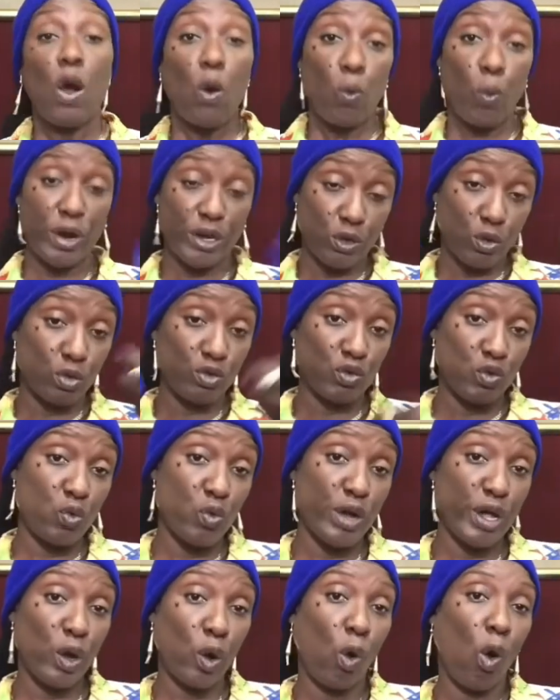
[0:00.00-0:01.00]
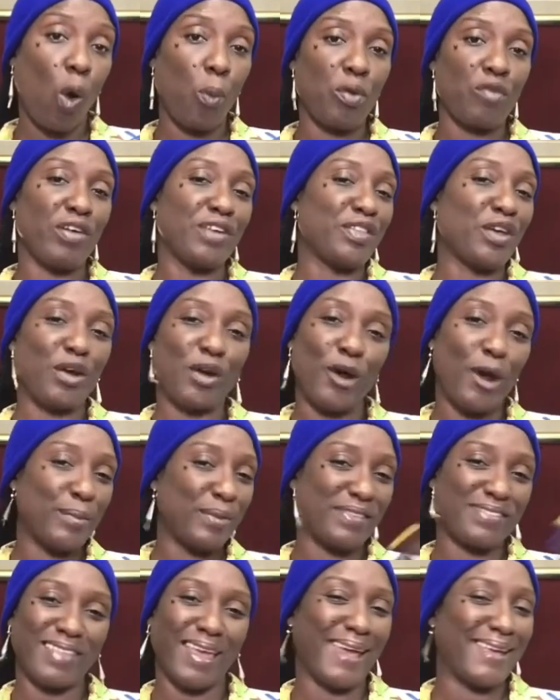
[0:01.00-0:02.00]
when you do incorporate the herb,
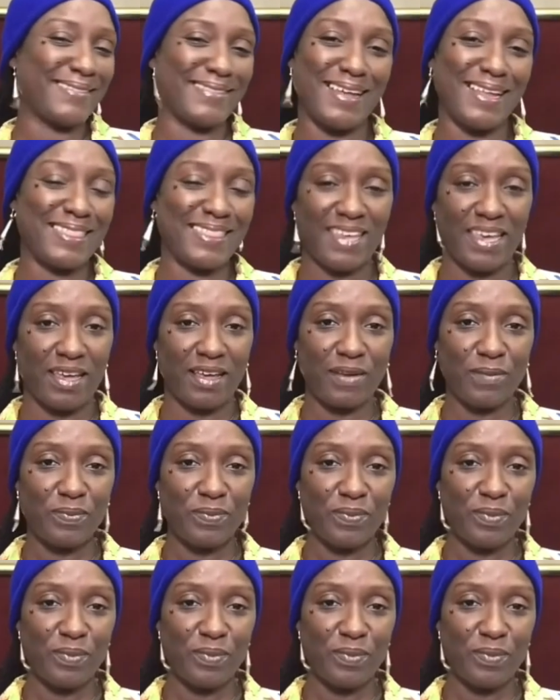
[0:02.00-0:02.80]
it's like nothing.